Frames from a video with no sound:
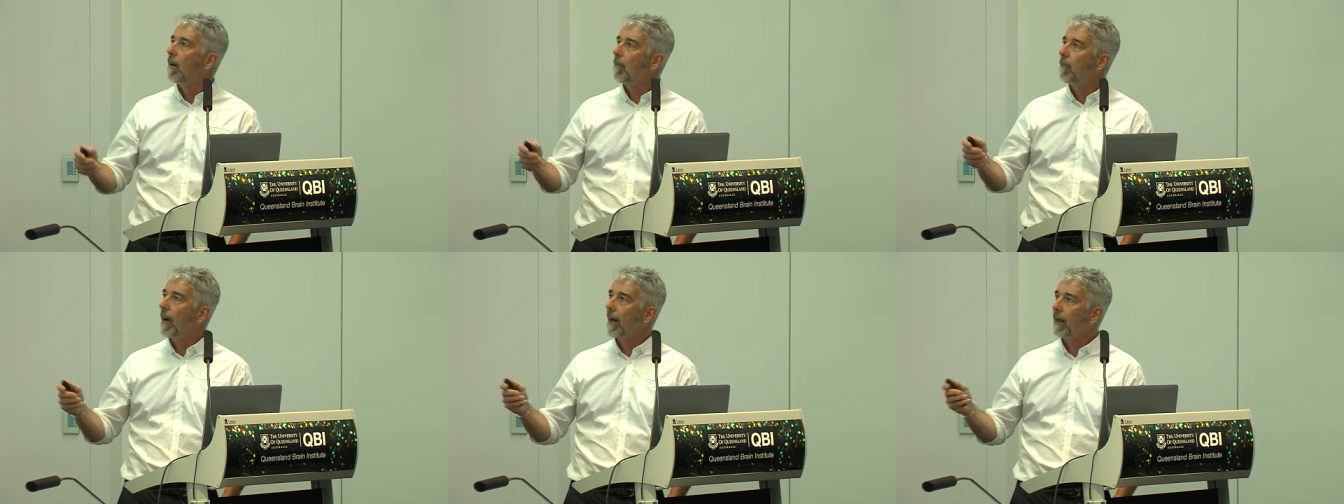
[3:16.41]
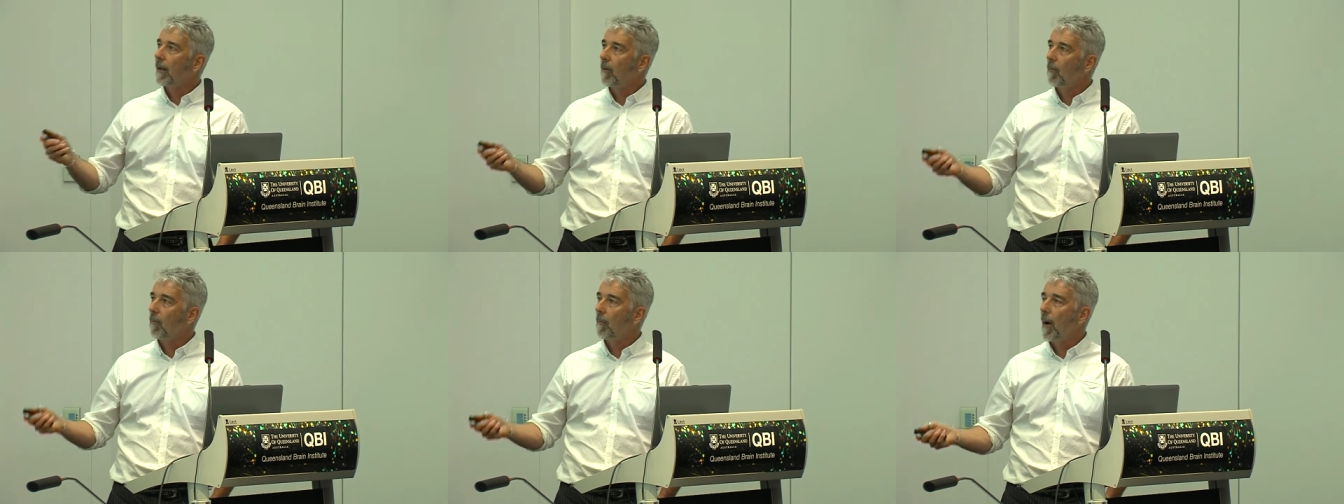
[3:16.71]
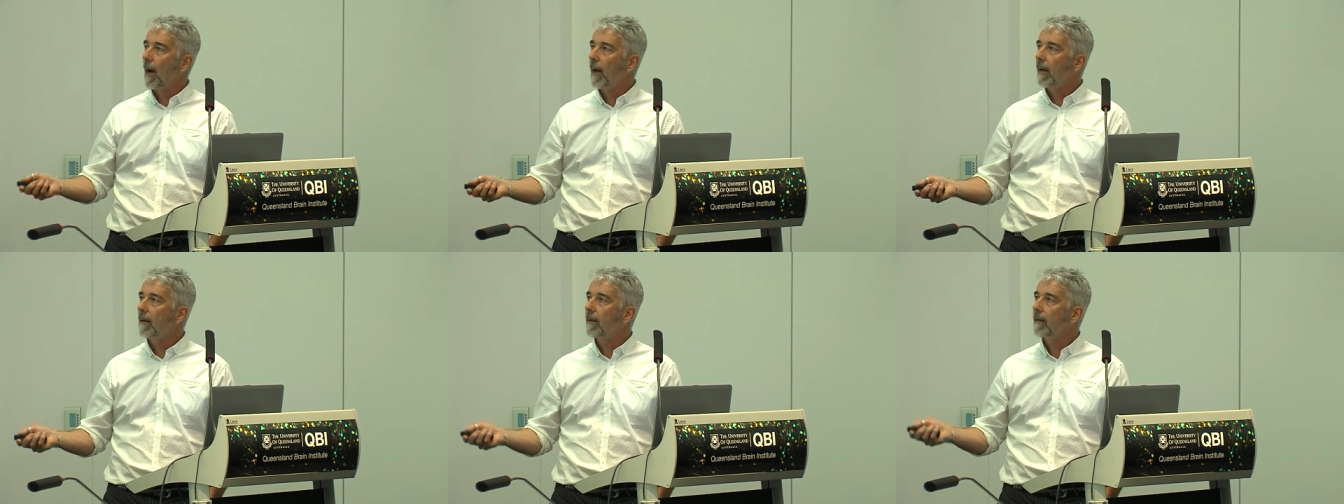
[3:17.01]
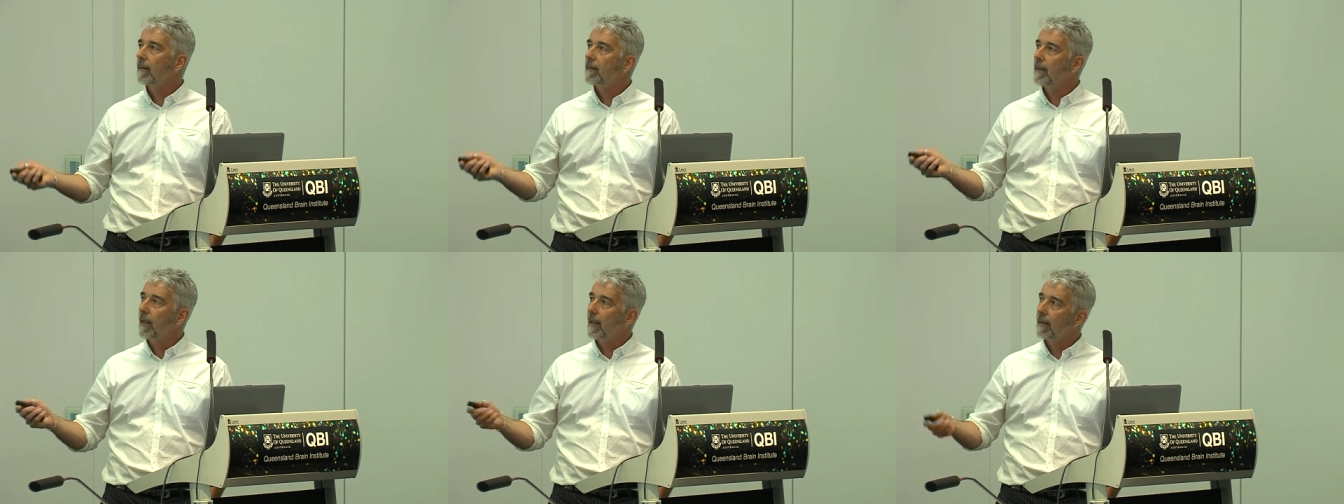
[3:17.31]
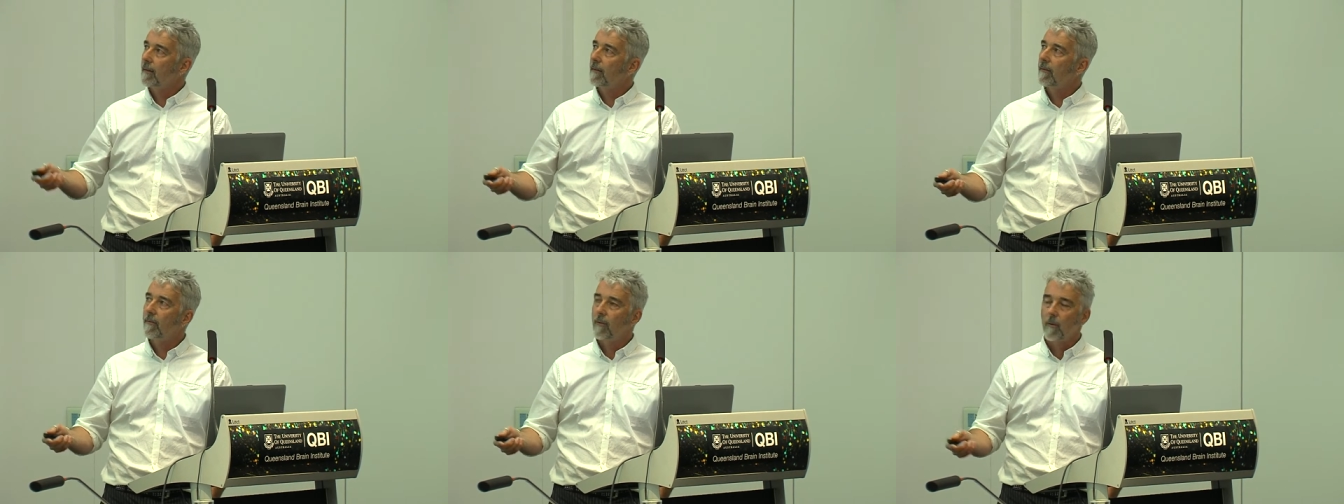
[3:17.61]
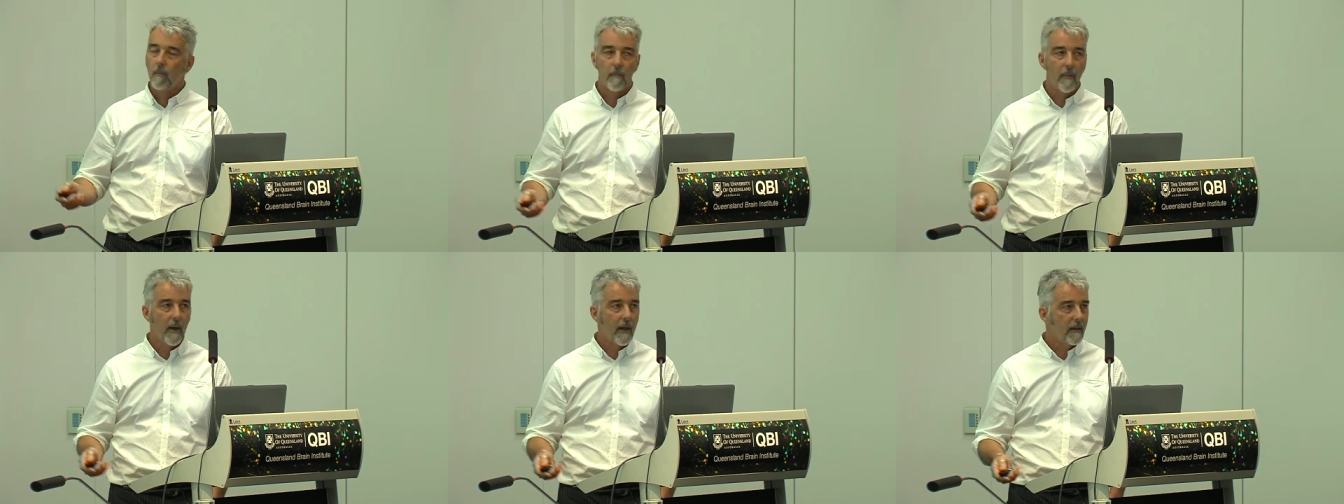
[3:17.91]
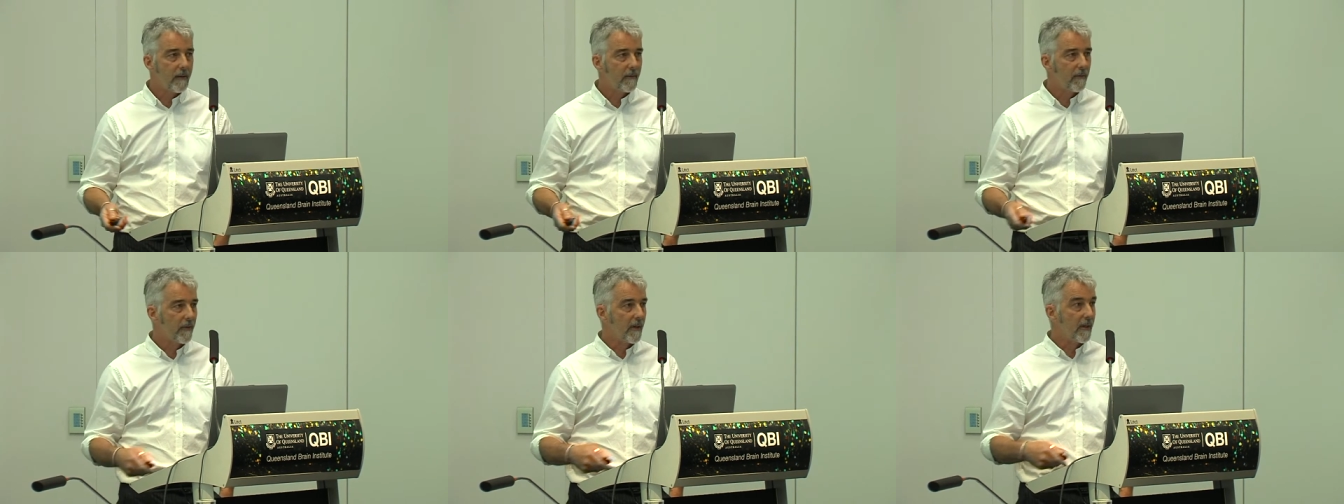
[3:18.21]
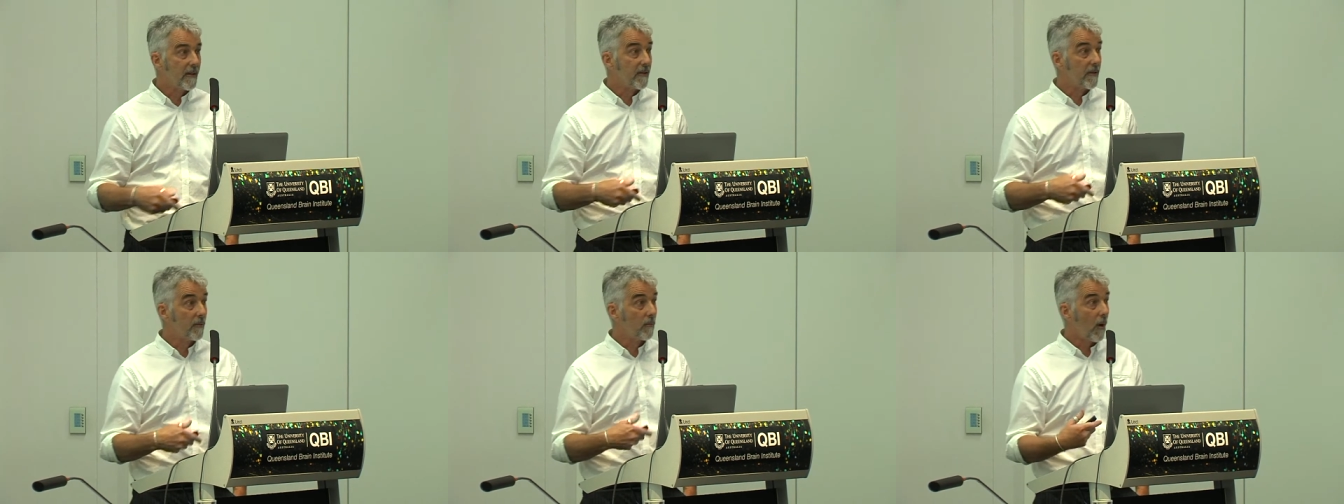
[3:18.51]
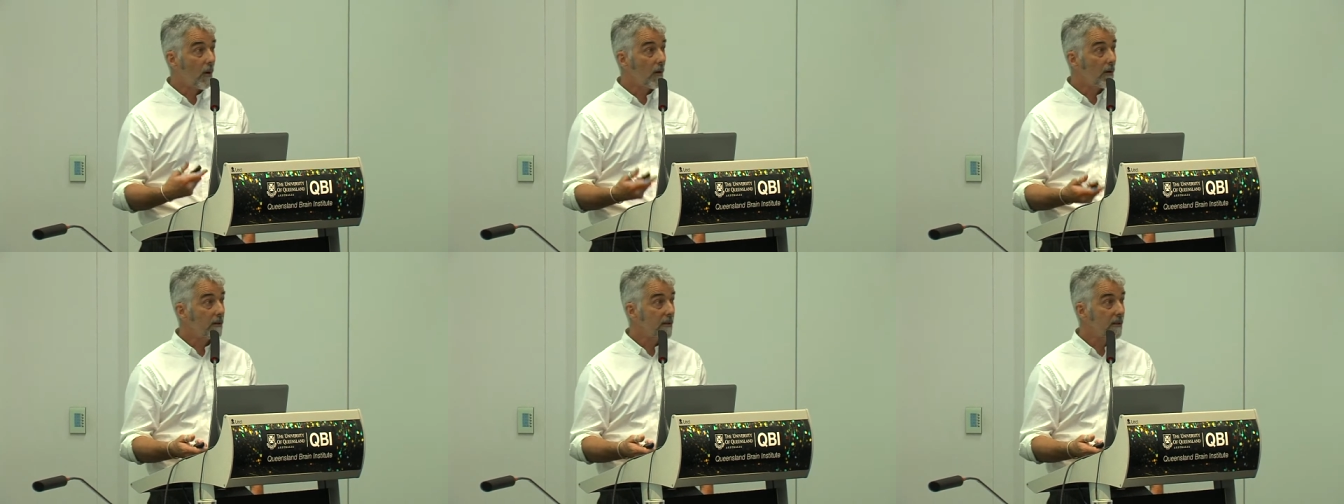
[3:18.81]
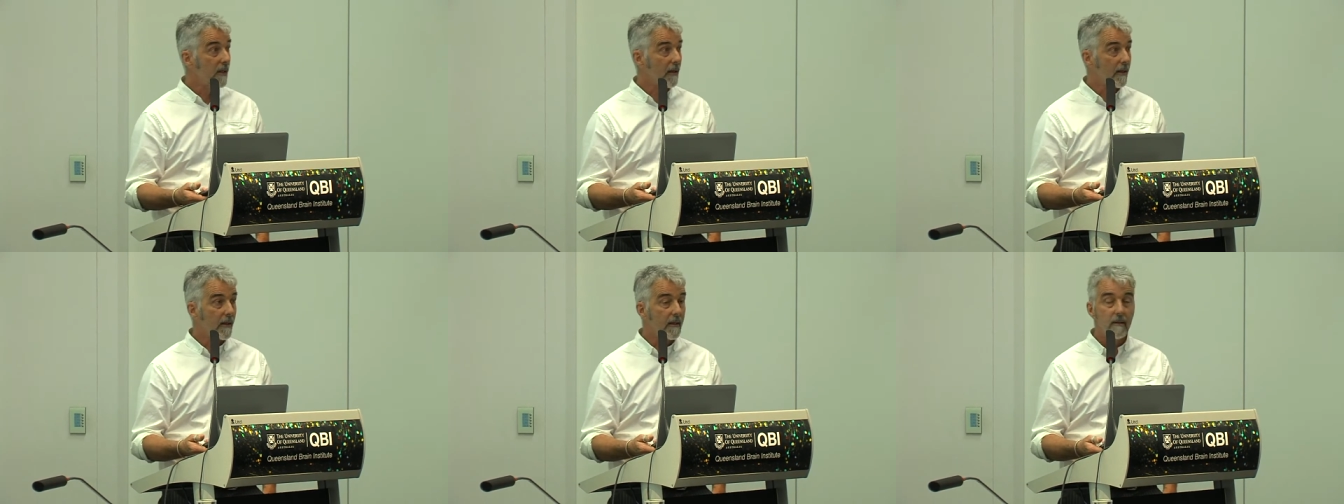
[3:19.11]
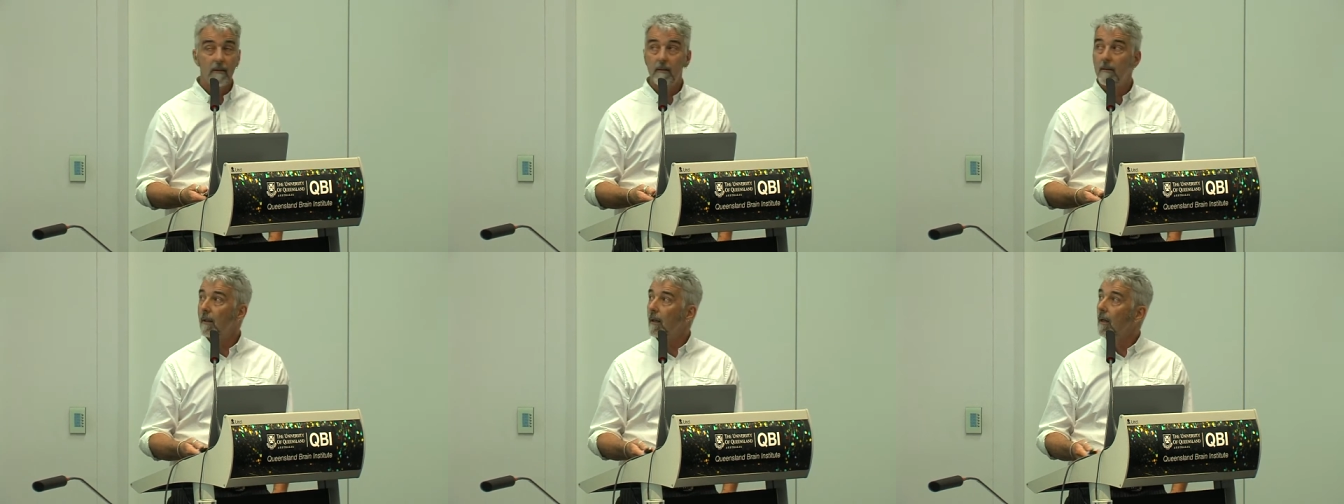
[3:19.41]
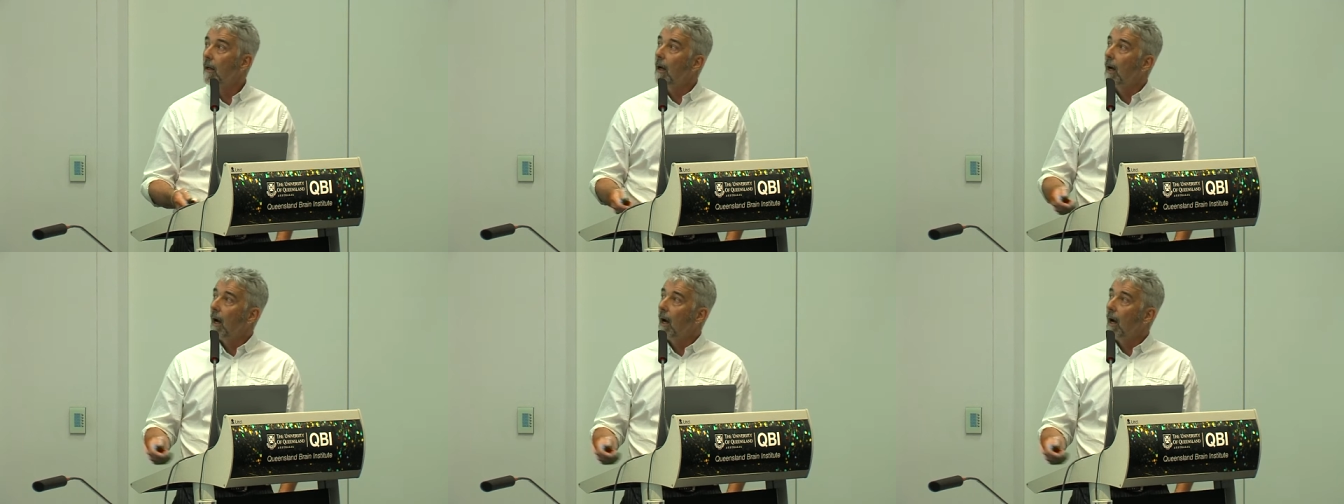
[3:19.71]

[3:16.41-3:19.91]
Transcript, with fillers: by combining the data from many of these smaller studies,